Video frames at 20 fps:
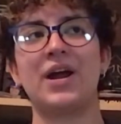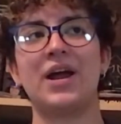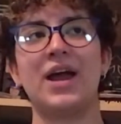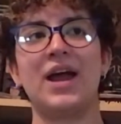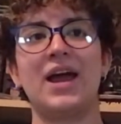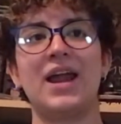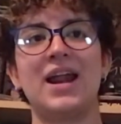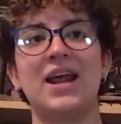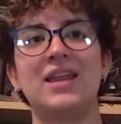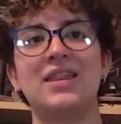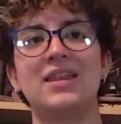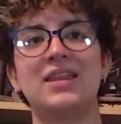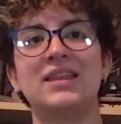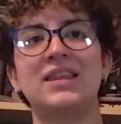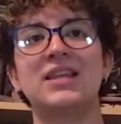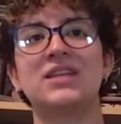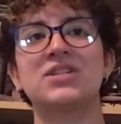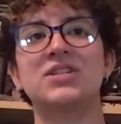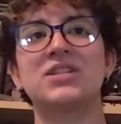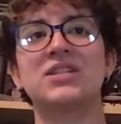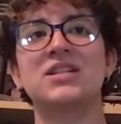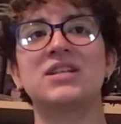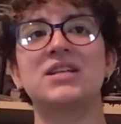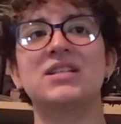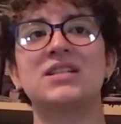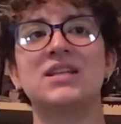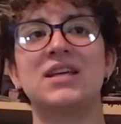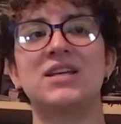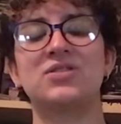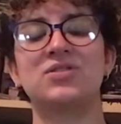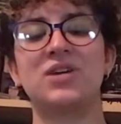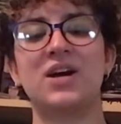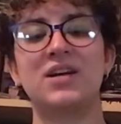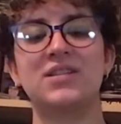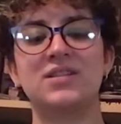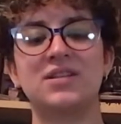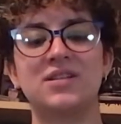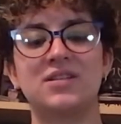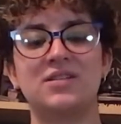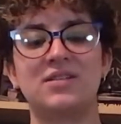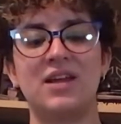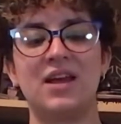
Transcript: And I think that's just because it tried to